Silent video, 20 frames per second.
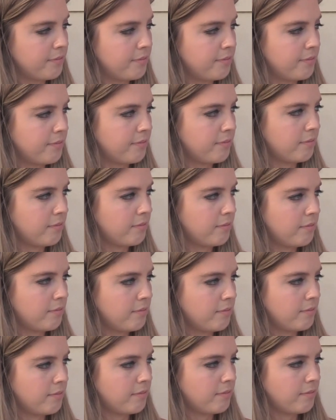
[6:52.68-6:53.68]

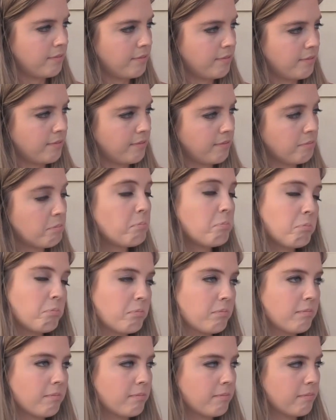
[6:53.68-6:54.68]

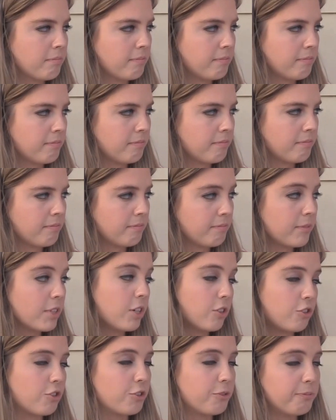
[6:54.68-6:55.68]

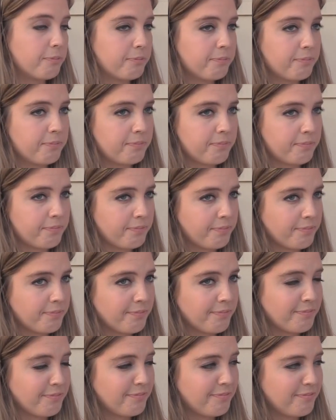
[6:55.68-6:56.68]

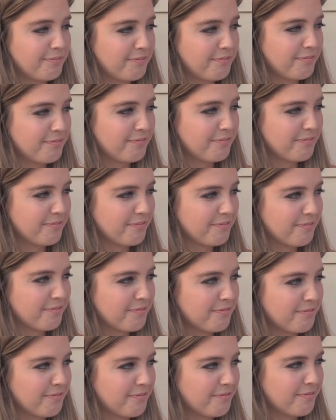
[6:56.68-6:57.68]

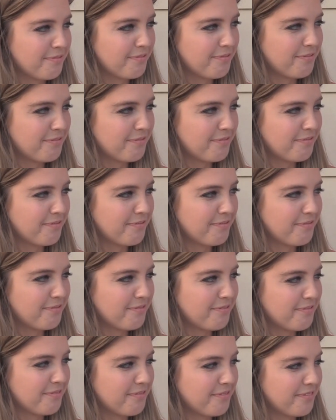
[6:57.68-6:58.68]

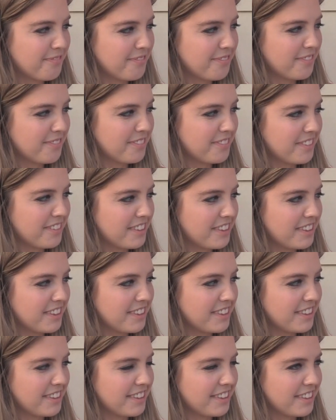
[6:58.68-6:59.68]

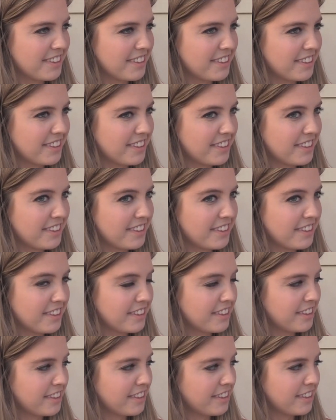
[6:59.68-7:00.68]
(silent)